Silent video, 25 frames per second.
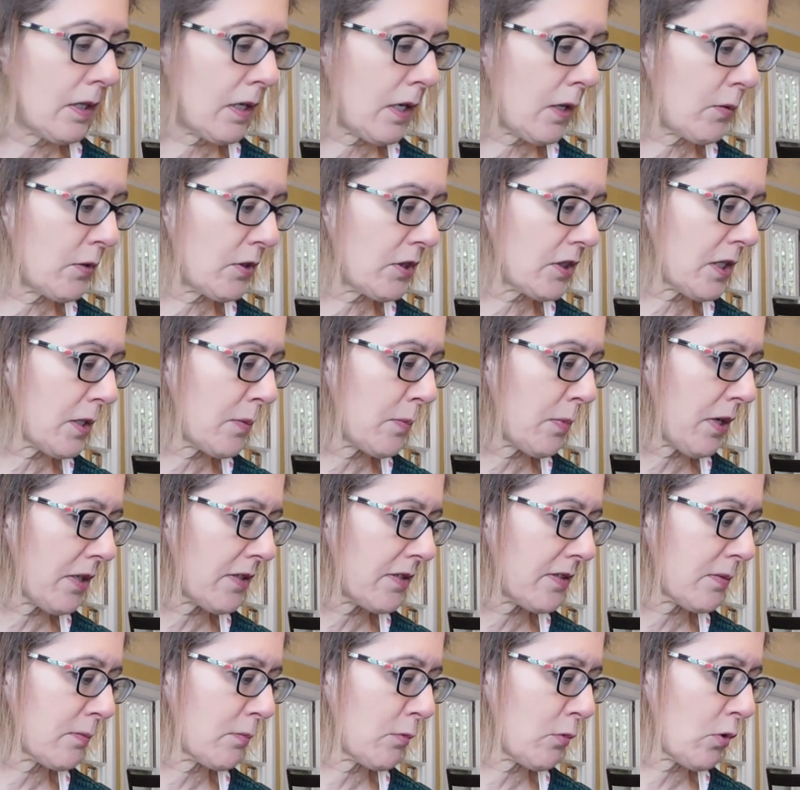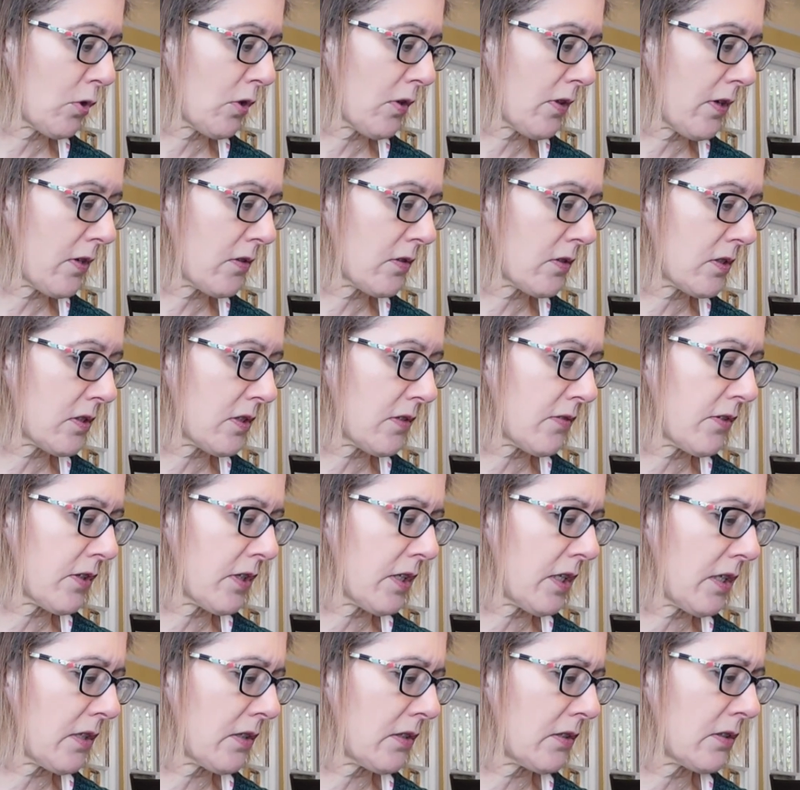I wish I'd bought some more of those in different
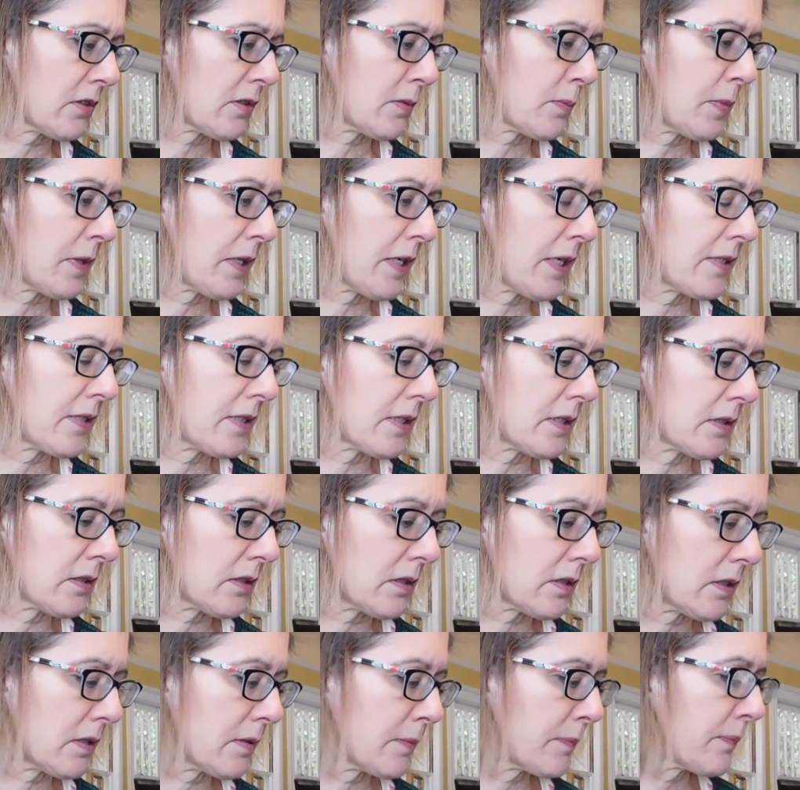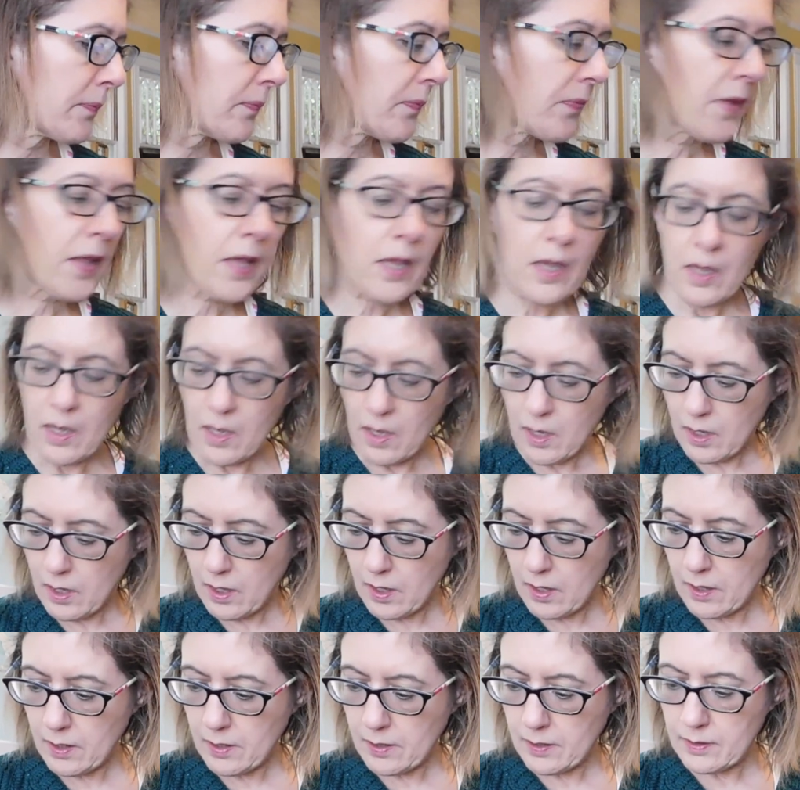colors, but I didn't.
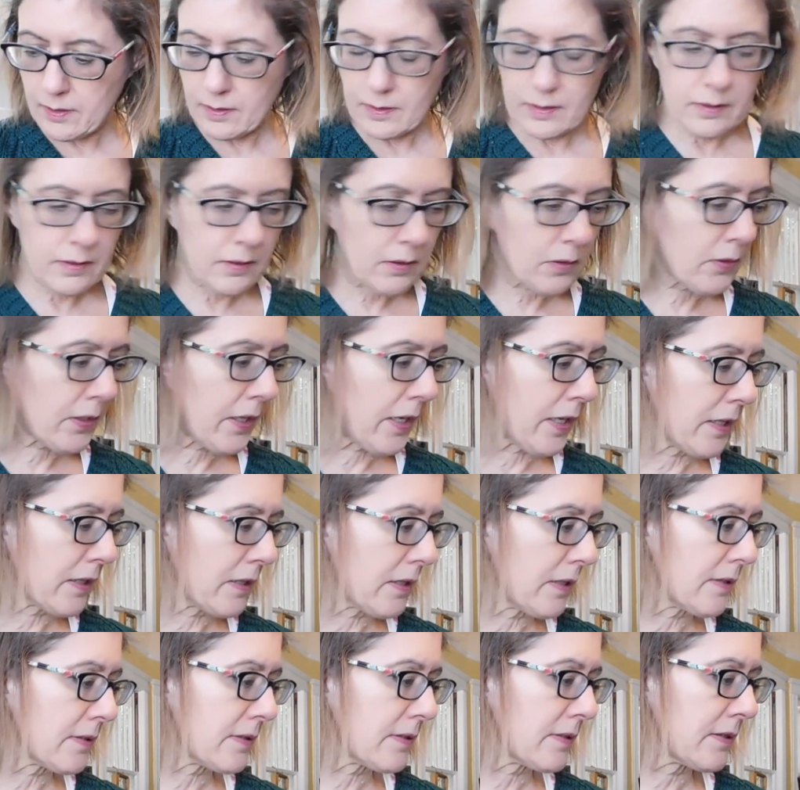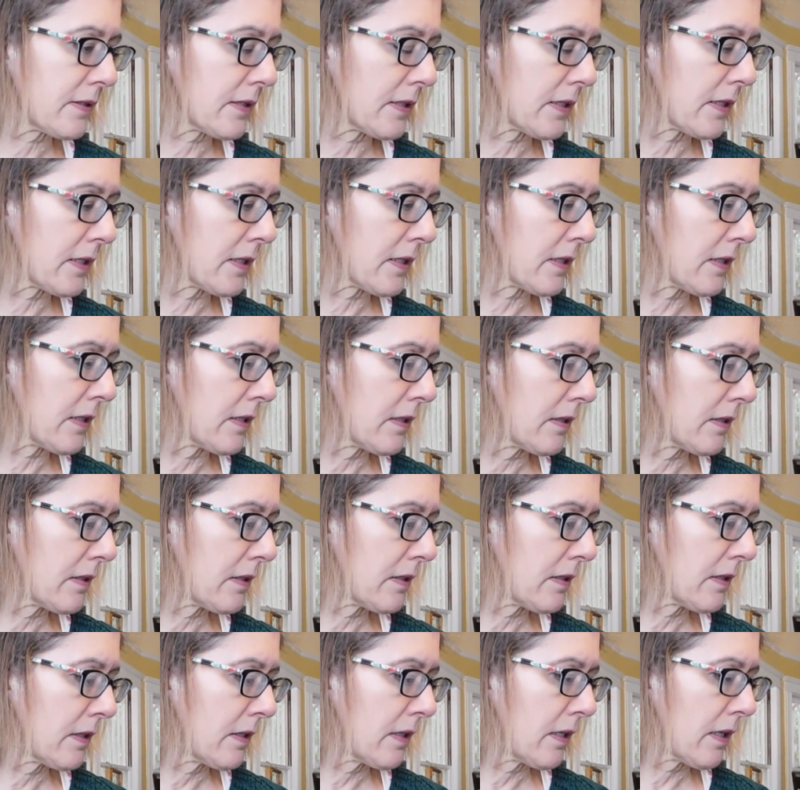Uh, okay, let's see.
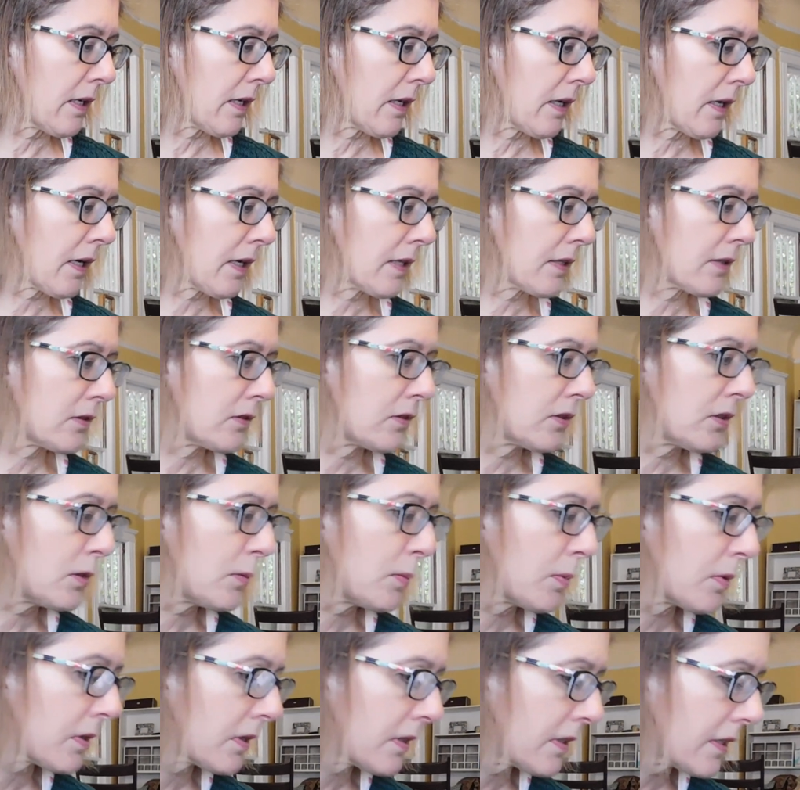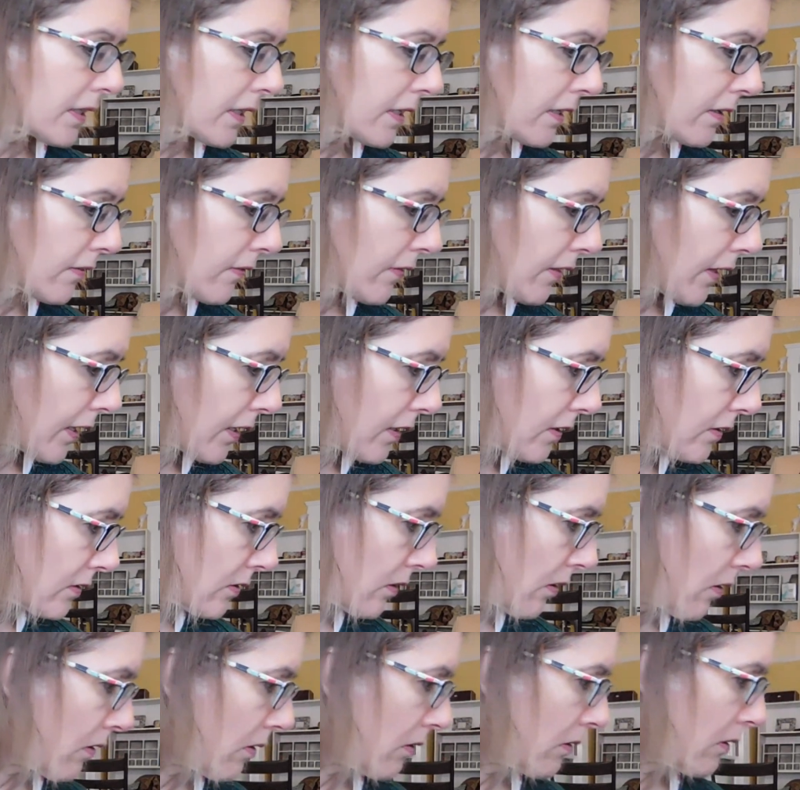I do believe that is
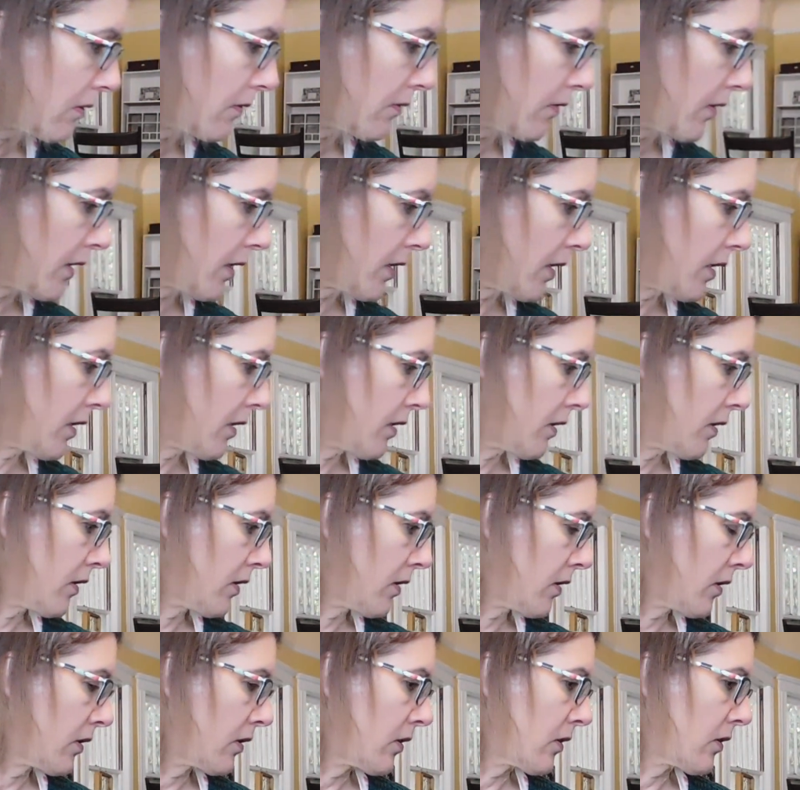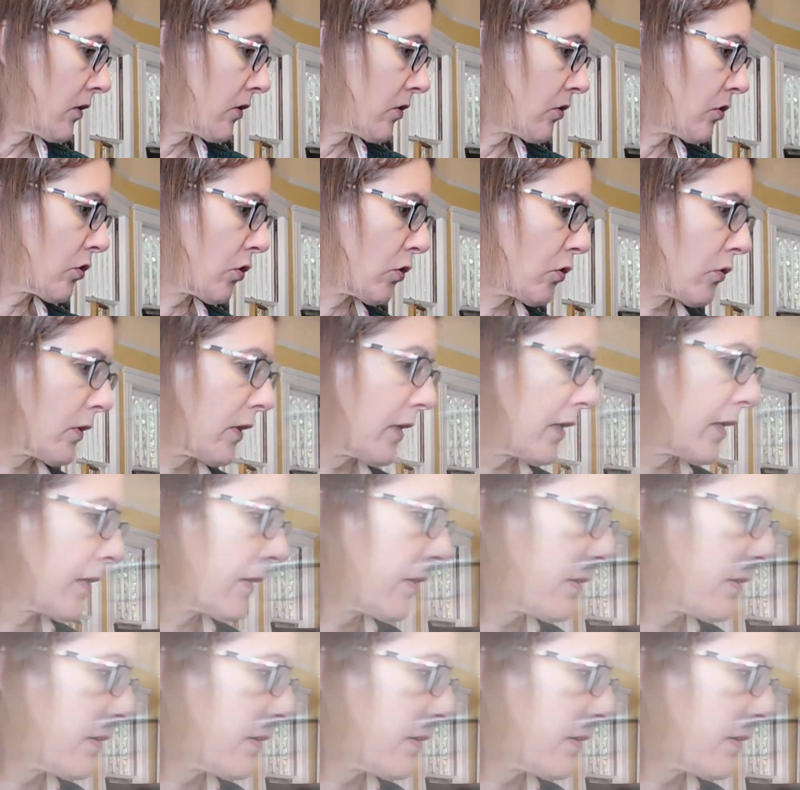all of the jewelry.